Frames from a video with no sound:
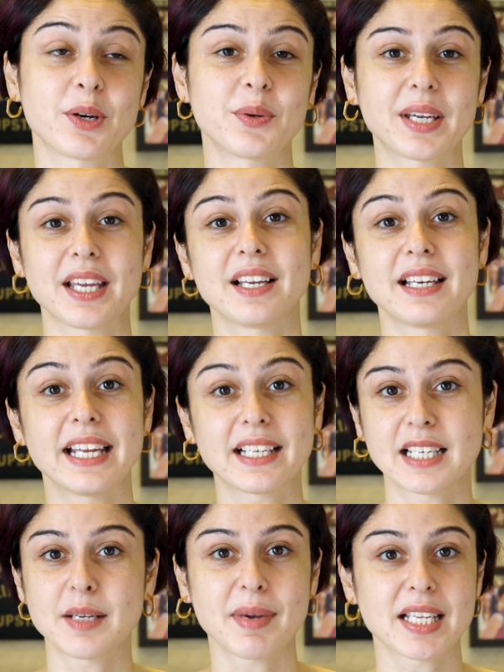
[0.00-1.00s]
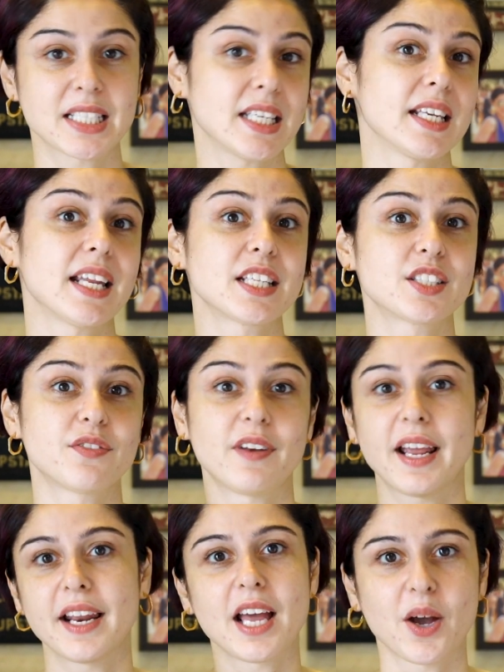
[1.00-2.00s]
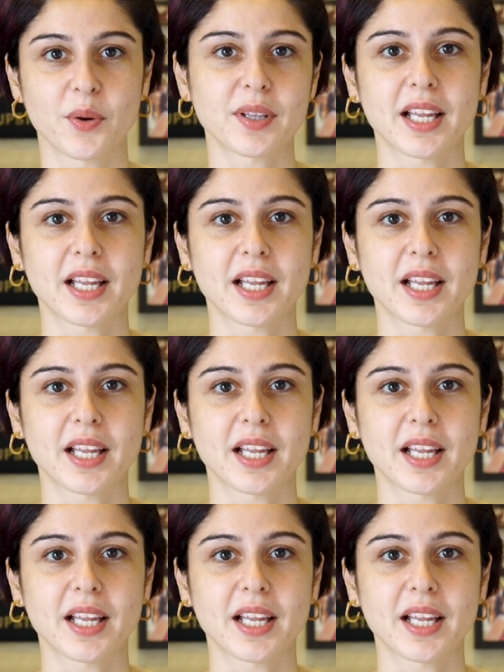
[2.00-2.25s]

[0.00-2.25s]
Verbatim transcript: Okay, lately my skin has flared out.